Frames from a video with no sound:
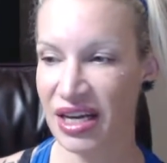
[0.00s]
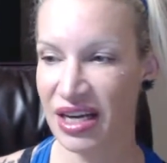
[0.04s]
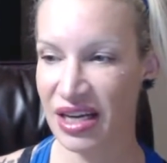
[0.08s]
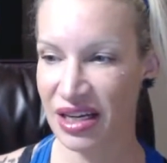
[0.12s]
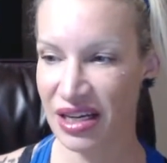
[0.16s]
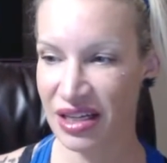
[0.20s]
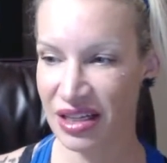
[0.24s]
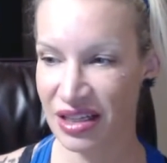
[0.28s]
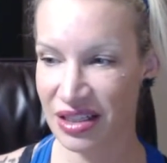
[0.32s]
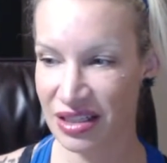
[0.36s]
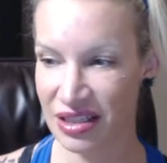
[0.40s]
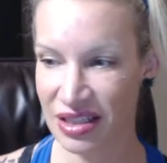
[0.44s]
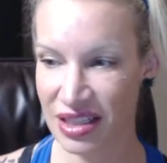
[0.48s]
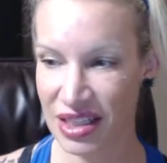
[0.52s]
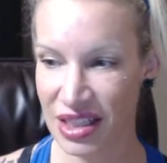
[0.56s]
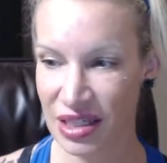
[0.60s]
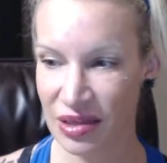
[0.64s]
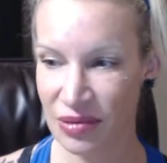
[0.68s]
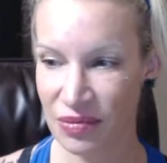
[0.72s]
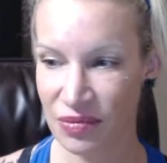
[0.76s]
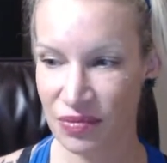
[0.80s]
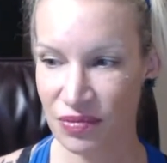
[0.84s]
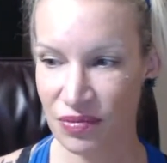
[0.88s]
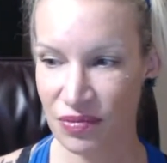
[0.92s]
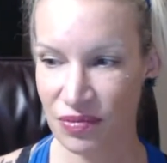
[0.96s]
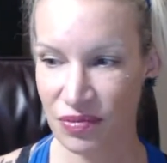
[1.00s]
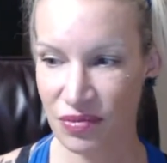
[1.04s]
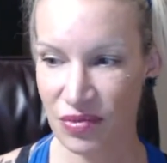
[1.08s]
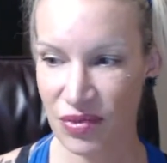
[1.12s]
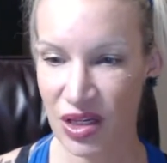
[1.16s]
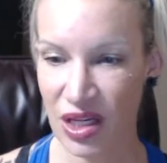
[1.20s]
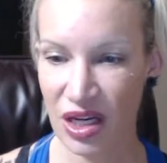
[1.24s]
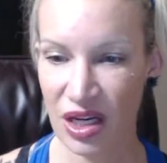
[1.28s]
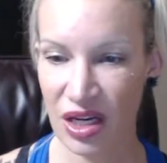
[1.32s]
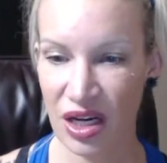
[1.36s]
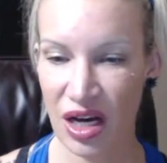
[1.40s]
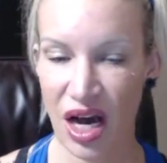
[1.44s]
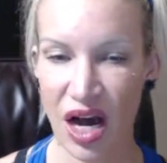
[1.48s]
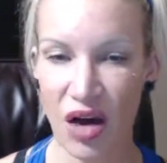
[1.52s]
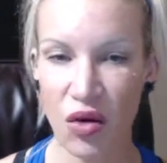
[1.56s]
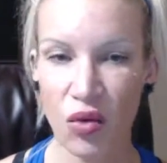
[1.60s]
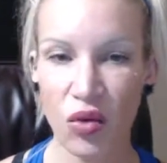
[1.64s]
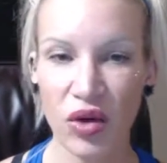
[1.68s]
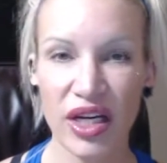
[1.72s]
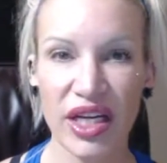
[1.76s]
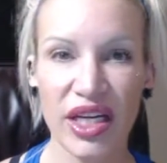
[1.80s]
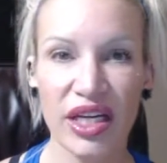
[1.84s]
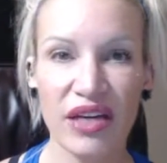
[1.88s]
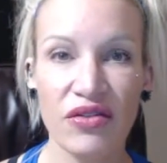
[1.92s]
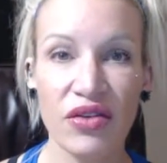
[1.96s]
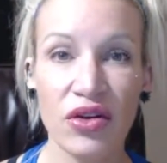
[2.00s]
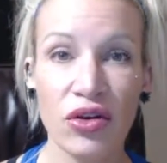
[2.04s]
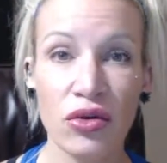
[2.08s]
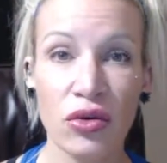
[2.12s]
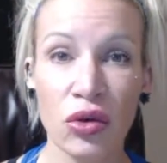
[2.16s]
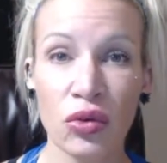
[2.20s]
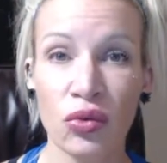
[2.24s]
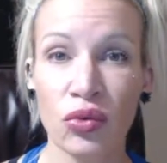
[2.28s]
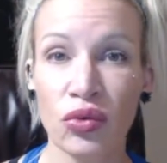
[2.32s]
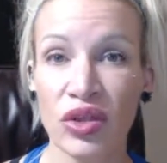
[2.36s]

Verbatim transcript: And I want to give you